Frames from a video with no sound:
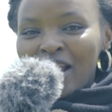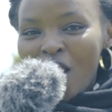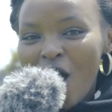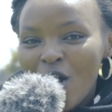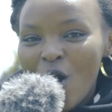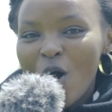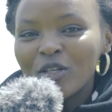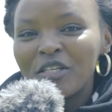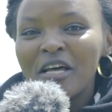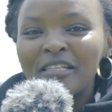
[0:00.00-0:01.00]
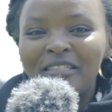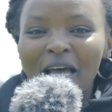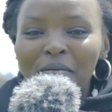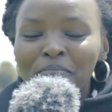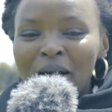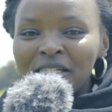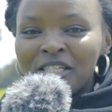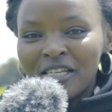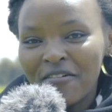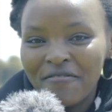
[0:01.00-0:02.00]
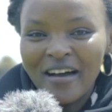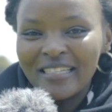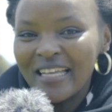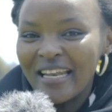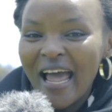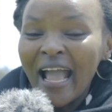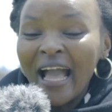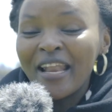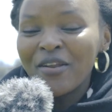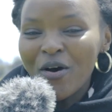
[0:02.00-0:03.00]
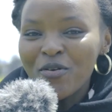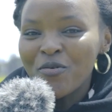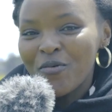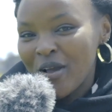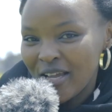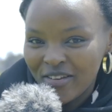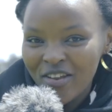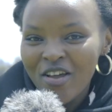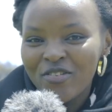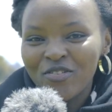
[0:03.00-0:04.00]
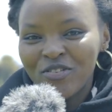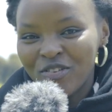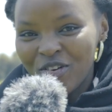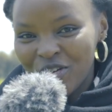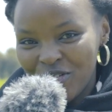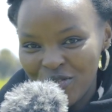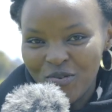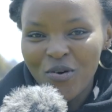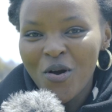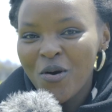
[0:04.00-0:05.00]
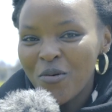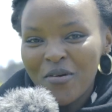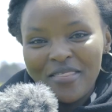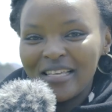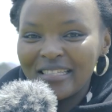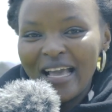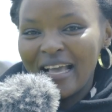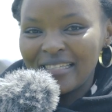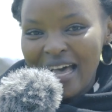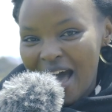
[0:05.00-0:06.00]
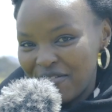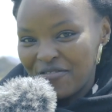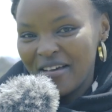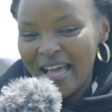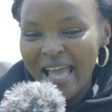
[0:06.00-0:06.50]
Long Coat, German Shepherds. And I cannot wait to show you what these guys have.